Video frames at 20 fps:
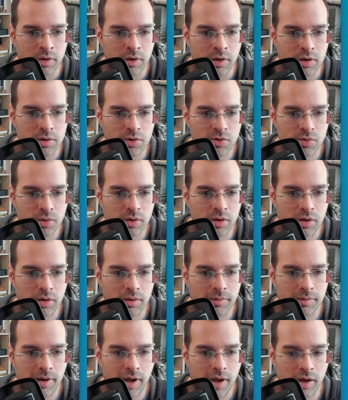then you sort
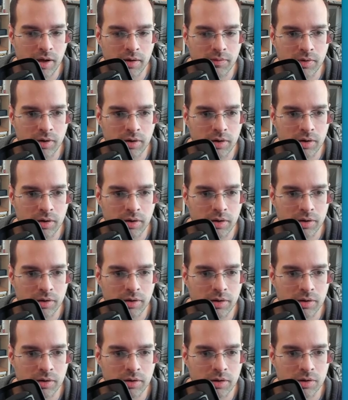of hover
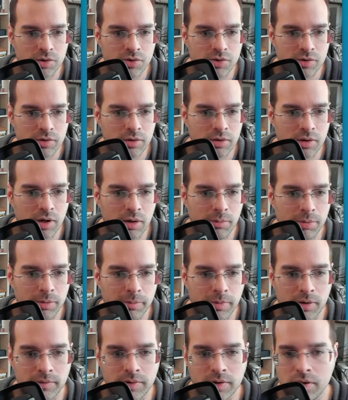your cursor up
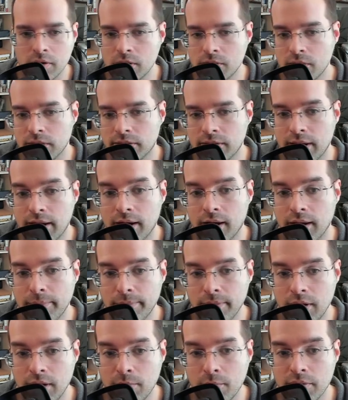above here. You get the
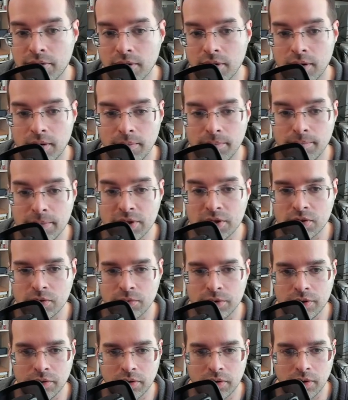I-beam with a
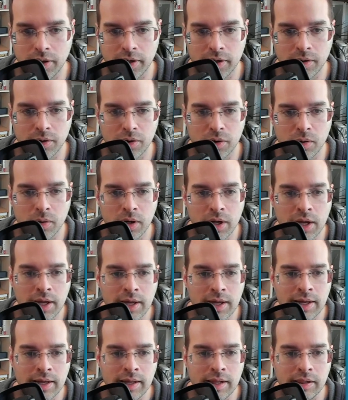mystery little arrow.
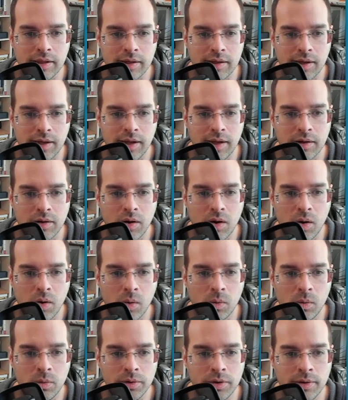Click and
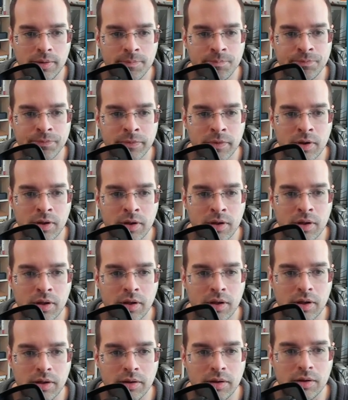hold,
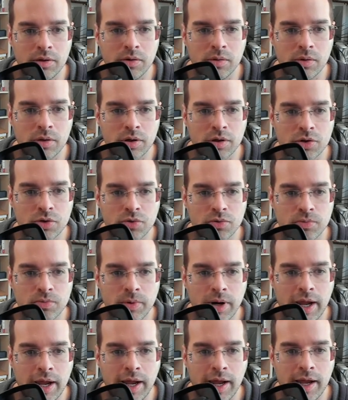and then you can
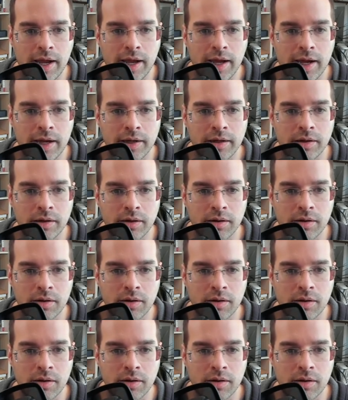drag